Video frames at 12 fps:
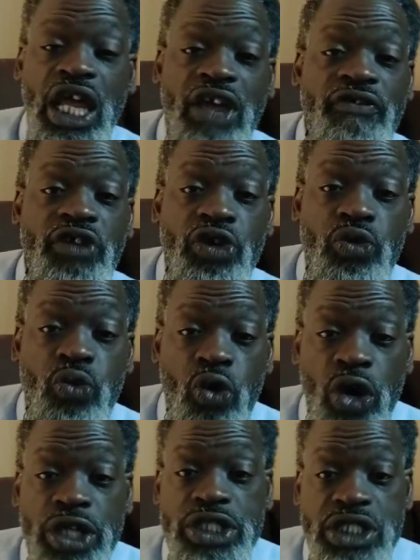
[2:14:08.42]
If you
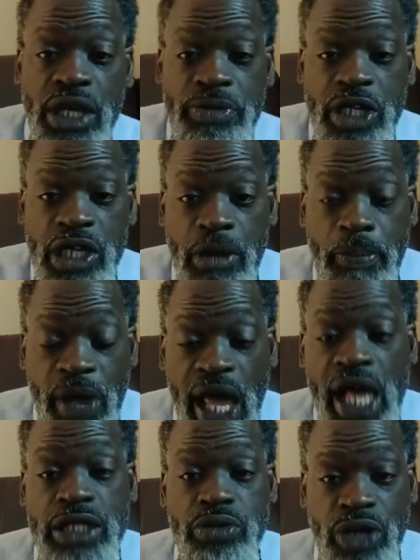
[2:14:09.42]
want something to
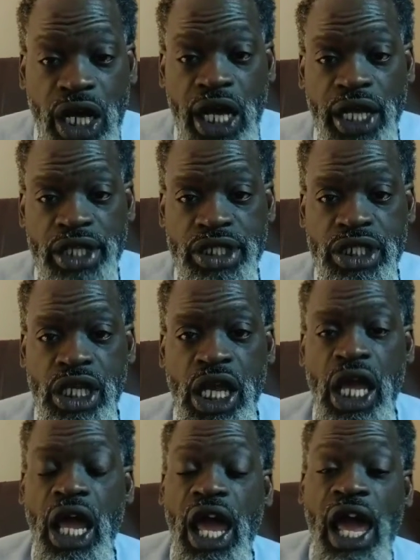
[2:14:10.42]
pass with us,
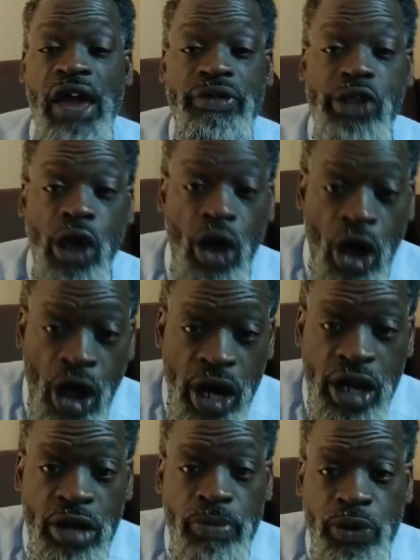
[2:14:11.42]
after all
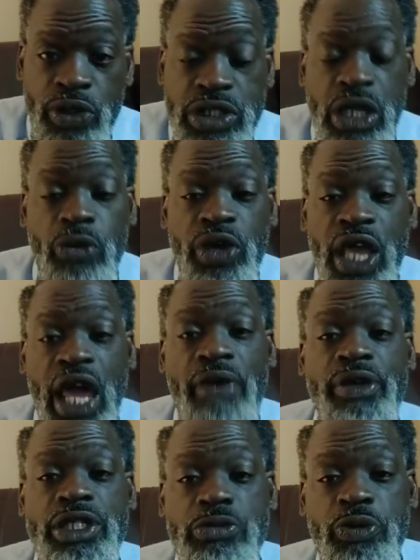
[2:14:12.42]
the abuse that we have
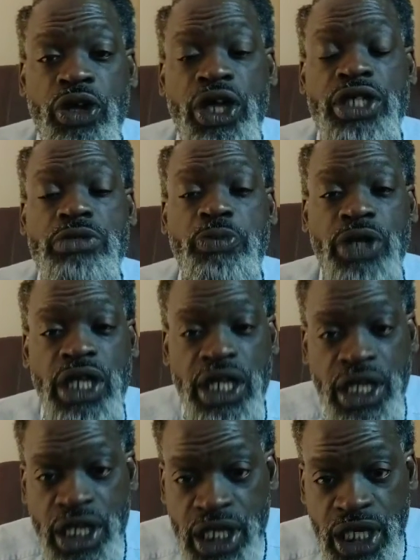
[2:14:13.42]
experienced
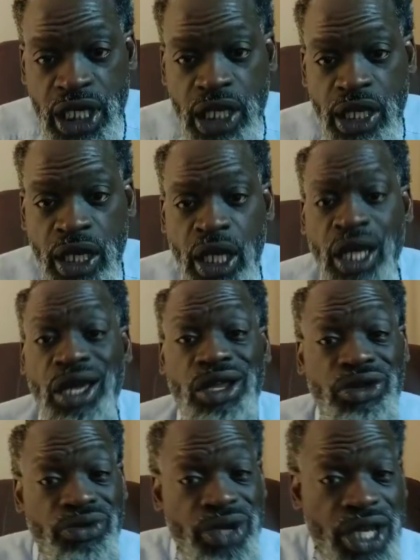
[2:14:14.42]
politically,
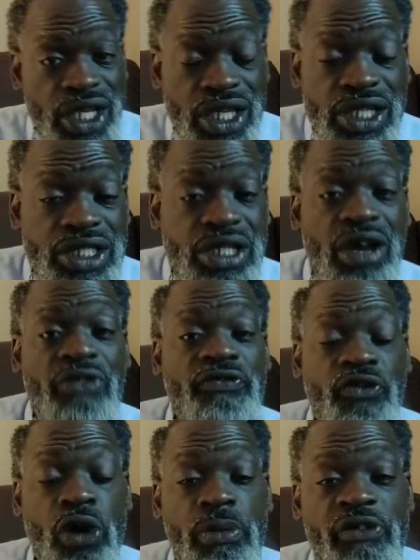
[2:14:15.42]
you need to, in some
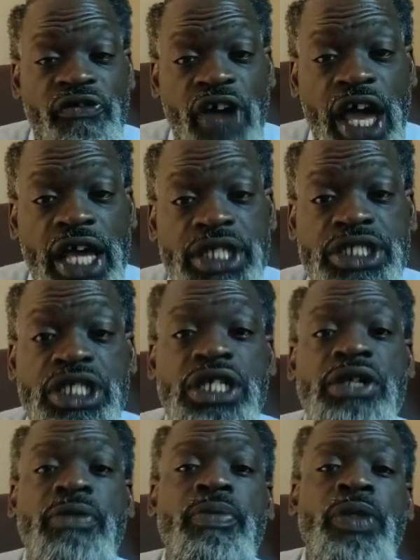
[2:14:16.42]
form or
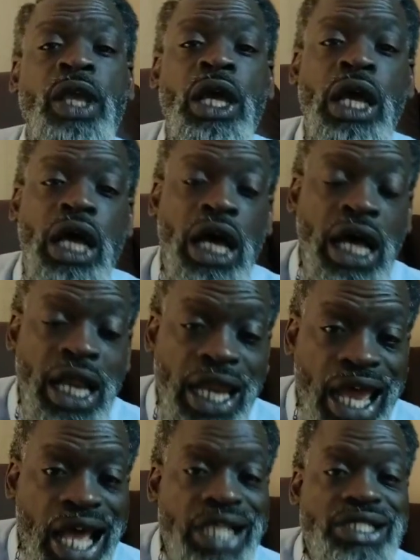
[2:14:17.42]
fashion,
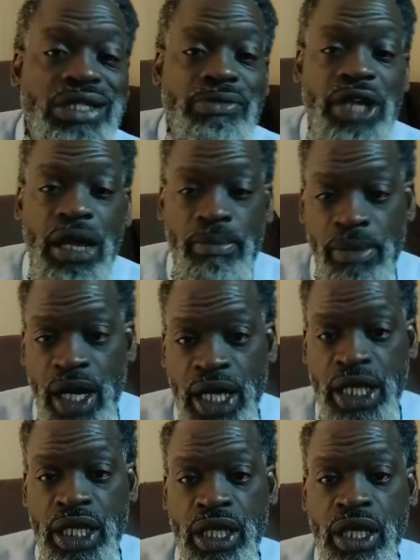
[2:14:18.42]
allot some of that
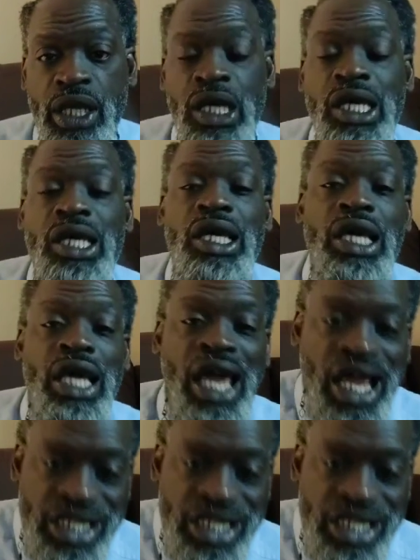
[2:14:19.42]
money and